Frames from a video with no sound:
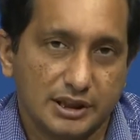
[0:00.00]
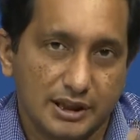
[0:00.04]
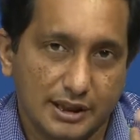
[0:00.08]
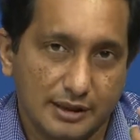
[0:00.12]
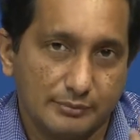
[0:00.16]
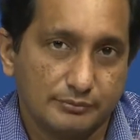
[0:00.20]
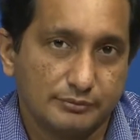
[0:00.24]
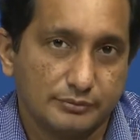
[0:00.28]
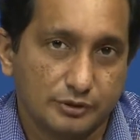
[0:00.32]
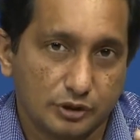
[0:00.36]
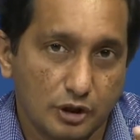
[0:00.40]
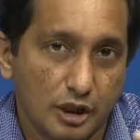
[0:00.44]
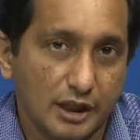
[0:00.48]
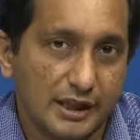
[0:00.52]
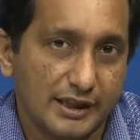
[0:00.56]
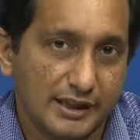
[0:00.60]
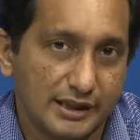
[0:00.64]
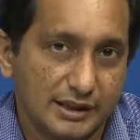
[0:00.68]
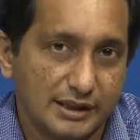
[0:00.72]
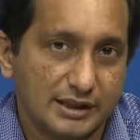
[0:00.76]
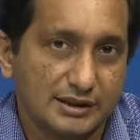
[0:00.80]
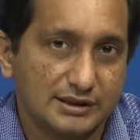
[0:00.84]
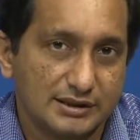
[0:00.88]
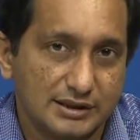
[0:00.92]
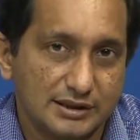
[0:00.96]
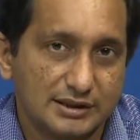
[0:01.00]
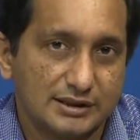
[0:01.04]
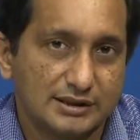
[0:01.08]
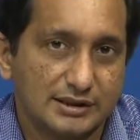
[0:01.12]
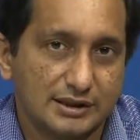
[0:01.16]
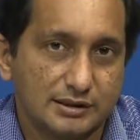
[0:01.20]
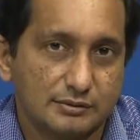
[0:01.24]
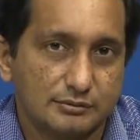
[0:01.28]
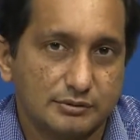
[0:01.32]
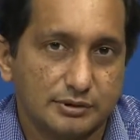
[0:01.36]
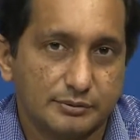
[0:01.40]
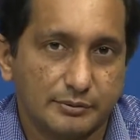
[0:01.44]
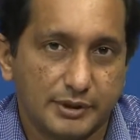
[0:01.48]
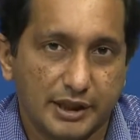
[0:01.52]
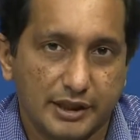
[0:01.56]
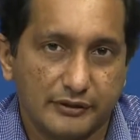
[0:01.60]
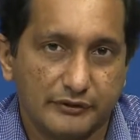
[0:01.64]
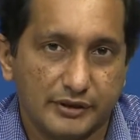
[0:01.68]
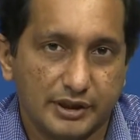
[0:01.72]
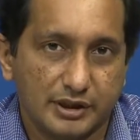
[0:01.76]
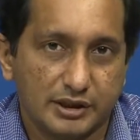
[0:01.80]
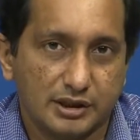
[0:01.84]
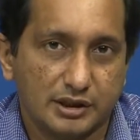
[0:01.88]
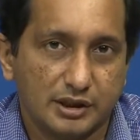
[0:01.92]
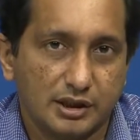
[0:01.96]
I am calling it a systems by
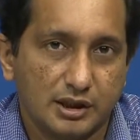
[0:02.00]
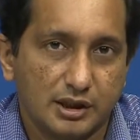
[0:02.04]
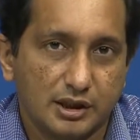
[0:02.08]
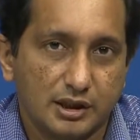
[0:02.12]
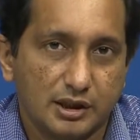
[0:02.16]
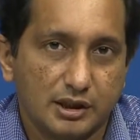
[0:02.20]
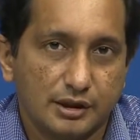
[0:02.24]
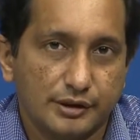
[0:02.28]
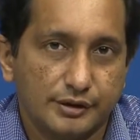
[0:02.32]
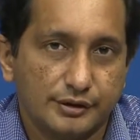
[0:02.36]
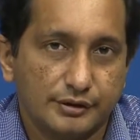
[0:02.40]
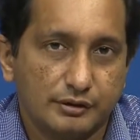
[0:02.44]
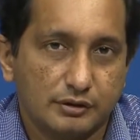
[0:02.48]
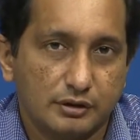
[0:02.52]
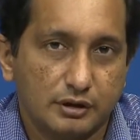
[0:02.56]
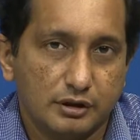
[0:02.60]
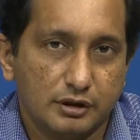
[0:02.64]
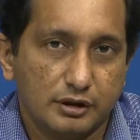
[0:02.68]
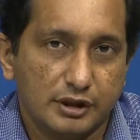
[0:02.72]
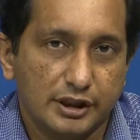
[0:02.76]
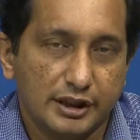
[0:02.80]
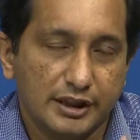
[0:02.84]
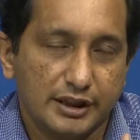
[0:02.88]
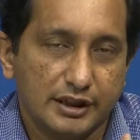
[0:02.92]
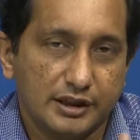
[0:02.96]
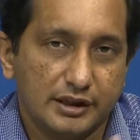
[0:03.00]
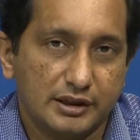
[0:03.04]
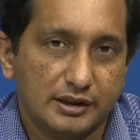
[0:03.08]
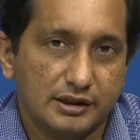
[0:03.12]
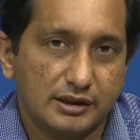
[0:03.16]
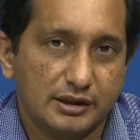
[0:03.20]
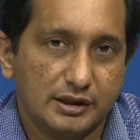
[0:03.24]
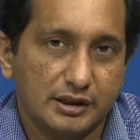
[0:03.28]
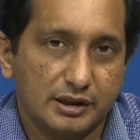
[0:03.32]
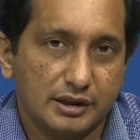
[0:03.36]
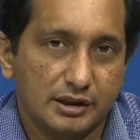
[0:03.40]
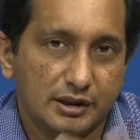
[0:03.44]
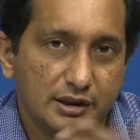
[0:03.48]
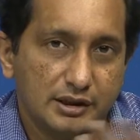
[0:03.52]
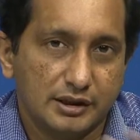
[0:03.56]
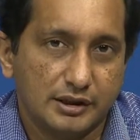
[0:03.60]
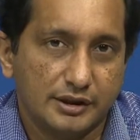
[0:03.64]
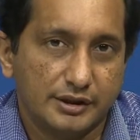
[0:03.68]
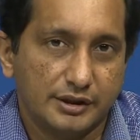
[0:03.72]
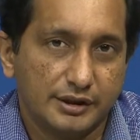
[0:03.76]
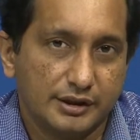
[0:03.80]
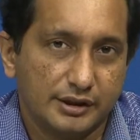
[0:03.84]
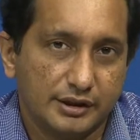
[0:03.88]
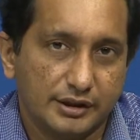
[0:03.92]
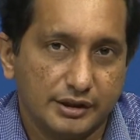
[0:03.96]
which you know uh, the,
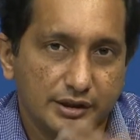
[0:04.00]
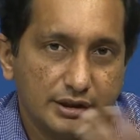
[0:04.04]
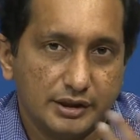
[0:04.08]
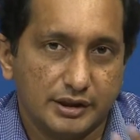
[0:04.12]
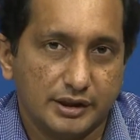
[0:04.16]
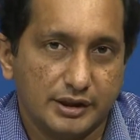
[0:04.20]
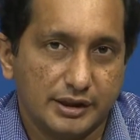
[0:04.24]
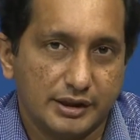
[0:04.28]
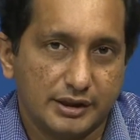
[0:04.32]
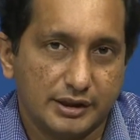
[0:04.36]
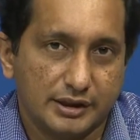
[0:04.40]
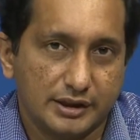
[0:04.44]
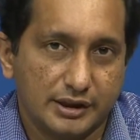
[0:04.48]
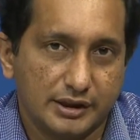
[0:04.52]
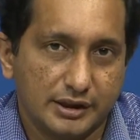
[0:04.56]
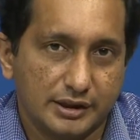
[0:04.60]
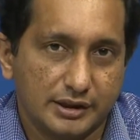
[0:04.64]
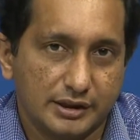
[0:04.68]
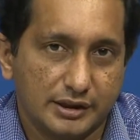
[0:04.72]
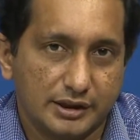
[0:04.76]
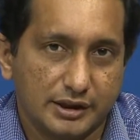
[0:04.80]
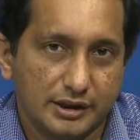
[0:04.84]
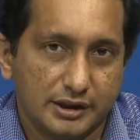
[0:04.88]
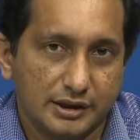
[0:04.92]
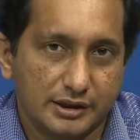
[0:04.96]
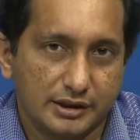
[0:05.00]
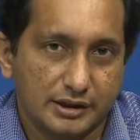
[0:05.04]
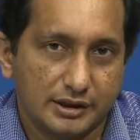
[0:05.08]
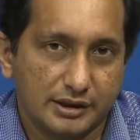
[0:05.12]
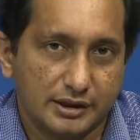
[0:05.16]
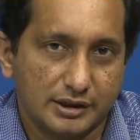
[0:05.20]
uh, it it it,